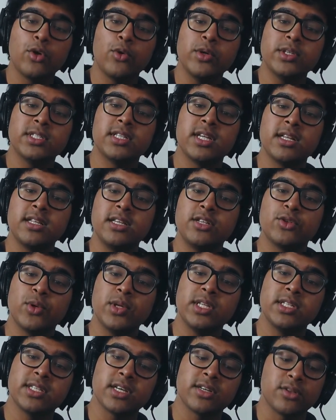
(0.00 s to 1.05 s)
Coincidentally,
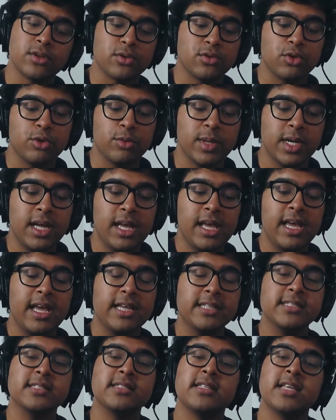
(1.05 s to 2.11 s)
22nd October
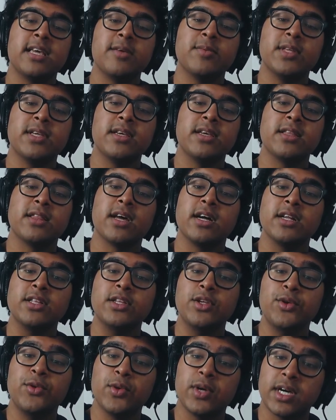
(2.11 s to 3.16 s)
is the same day that
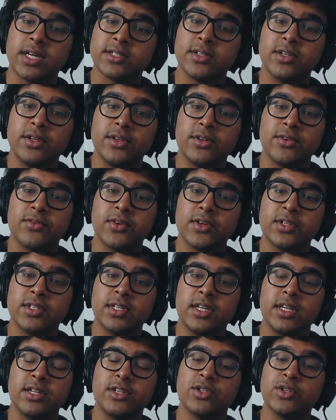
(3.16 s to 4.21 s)
Newcastle
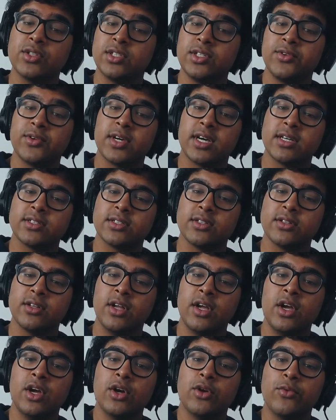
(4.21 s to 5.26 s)
University, just Newcastle,
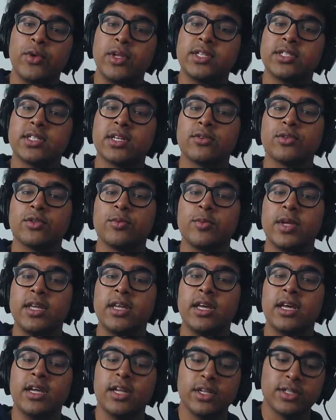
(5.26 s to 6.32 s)
reached out to
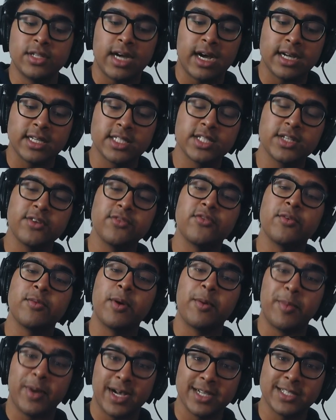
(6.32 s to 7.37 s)
me to ask for
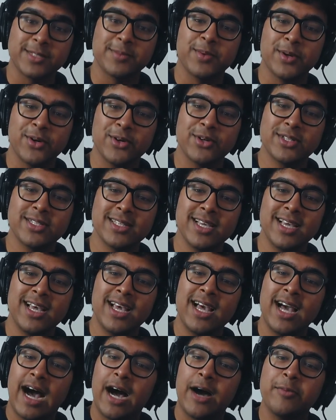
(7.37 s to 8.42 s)
my passport.
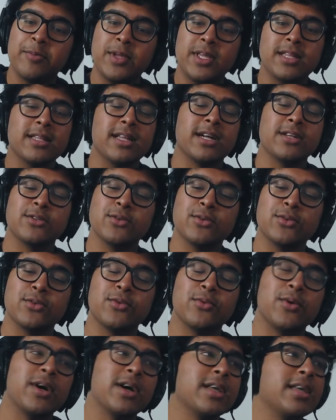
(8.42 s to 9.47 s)
I mean, I don't
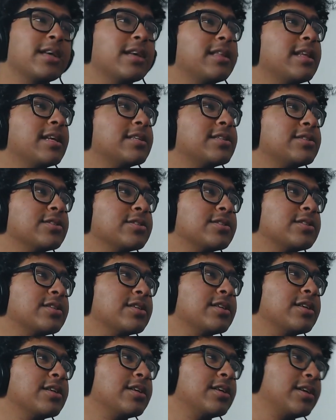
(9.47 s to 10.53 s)
know why. Let's
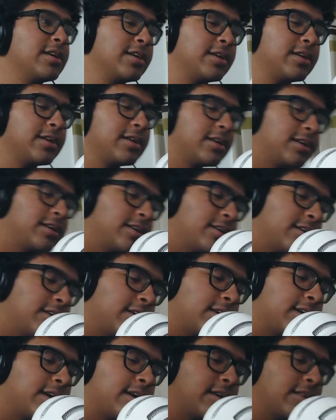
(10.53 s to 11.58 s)
just
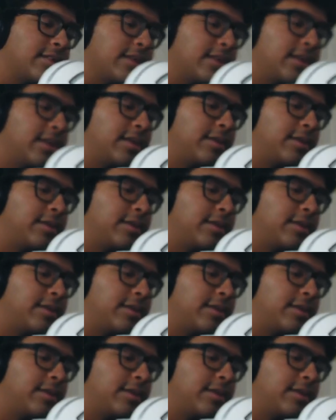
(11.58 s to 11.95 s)
get the